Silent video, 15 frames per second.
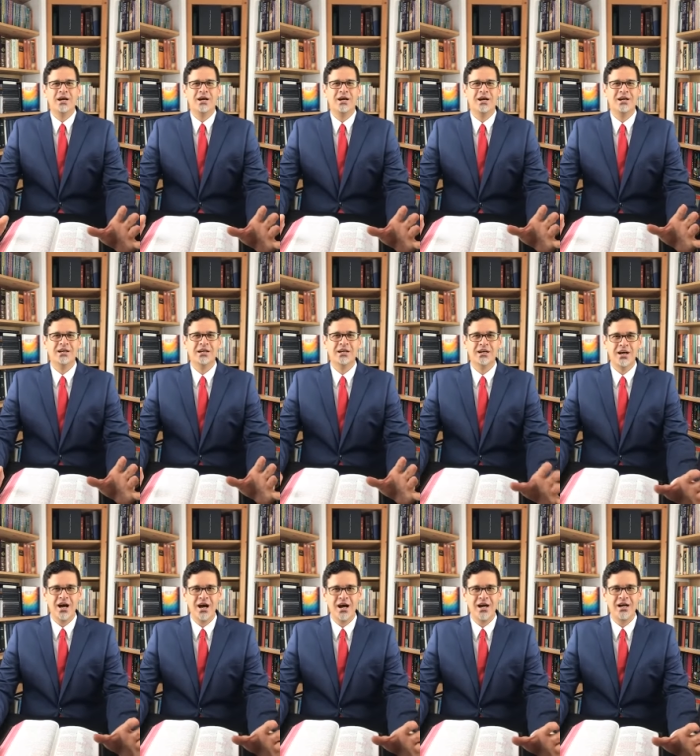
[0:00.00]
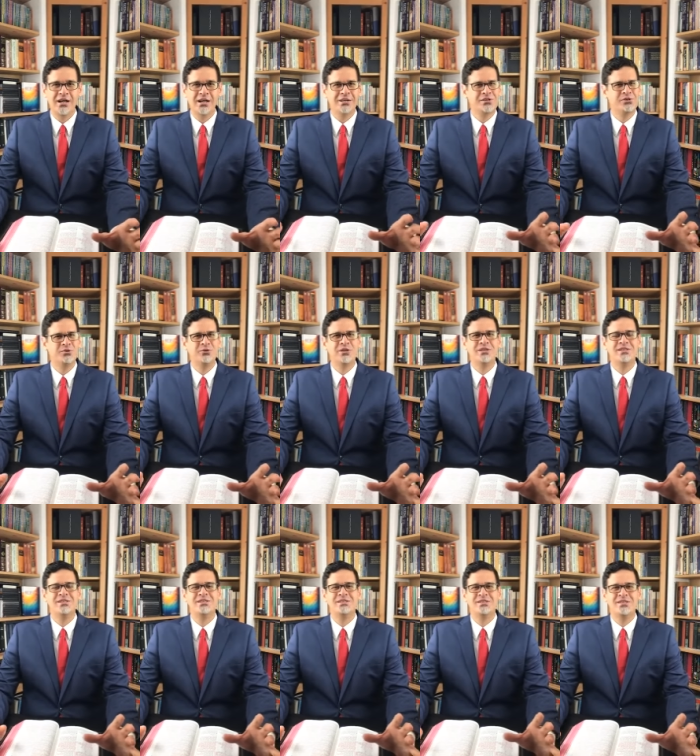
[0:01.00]
uh, God, as soon as
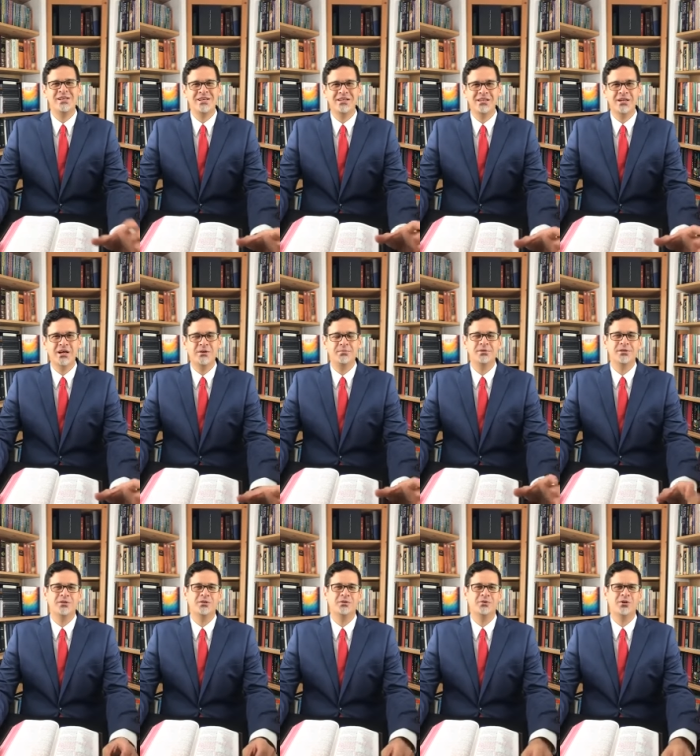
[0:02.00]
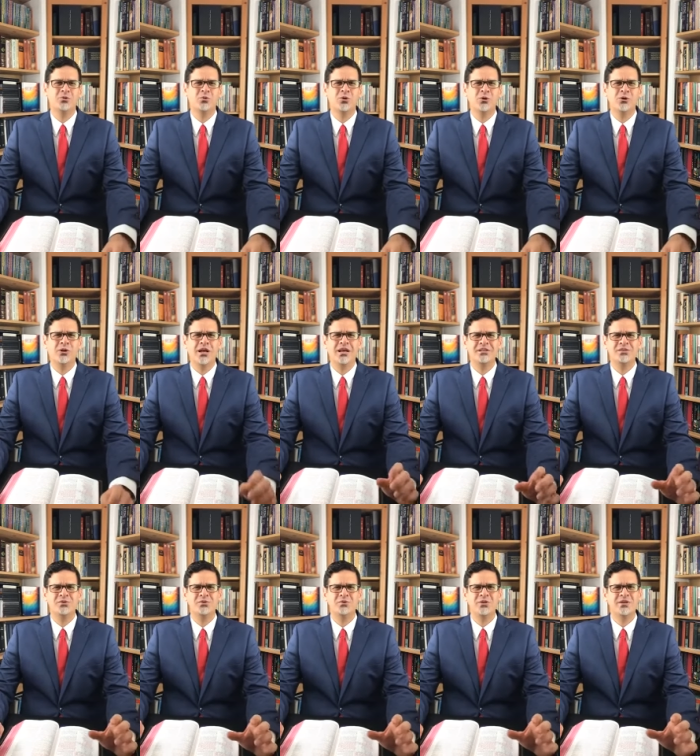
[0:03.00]
sin comes into the world, as
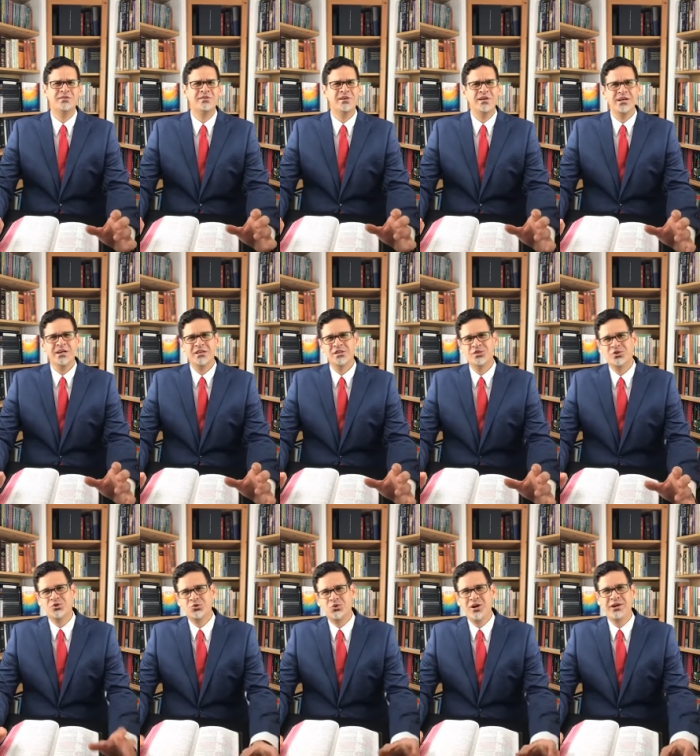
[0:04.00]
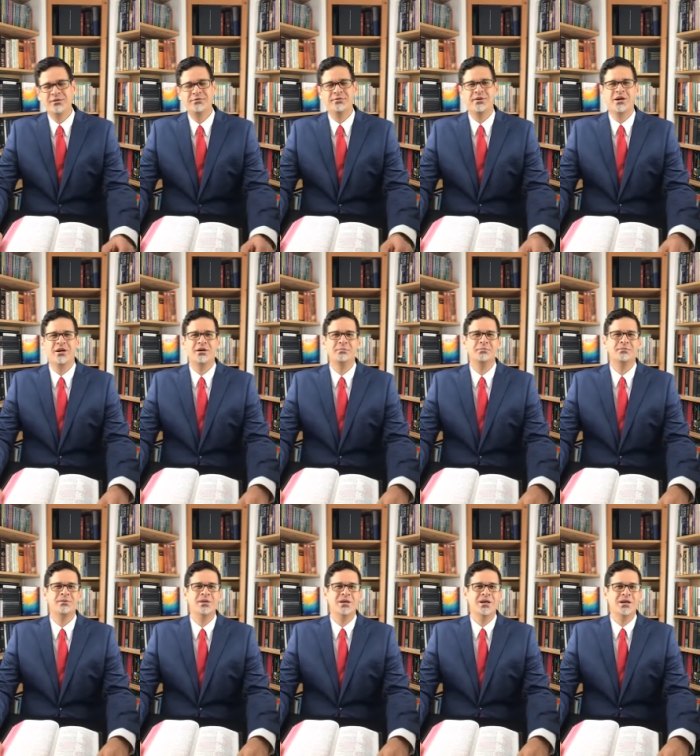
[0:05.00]
soon as strife
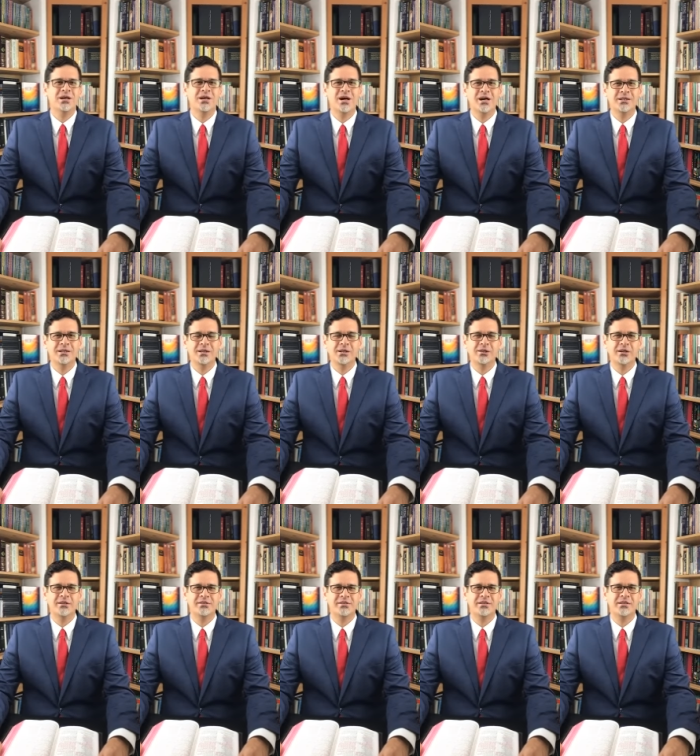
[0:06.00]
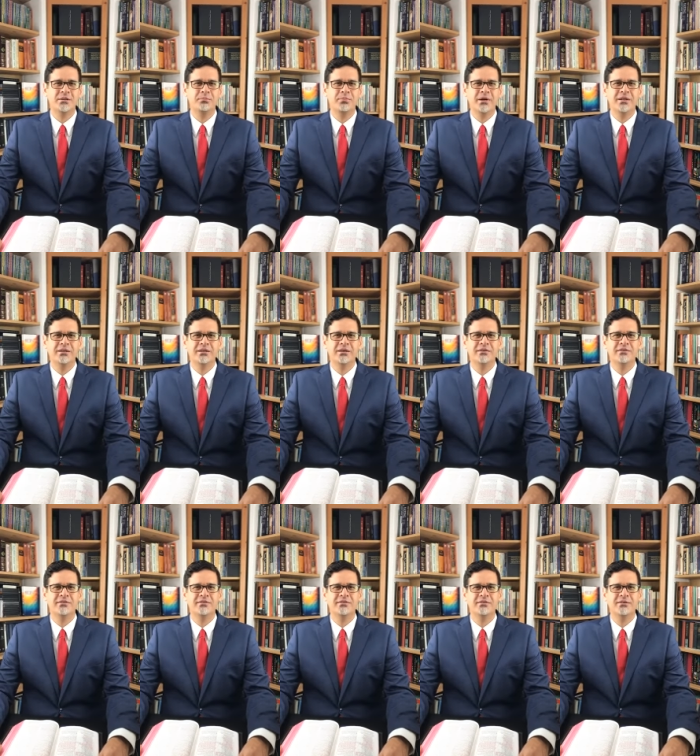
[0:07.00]
comes, God declares
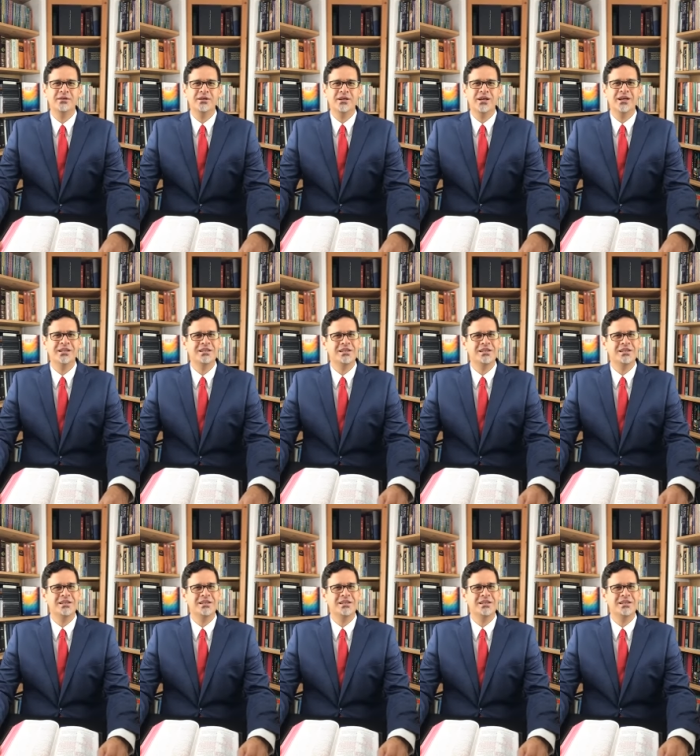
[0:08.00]
independence. And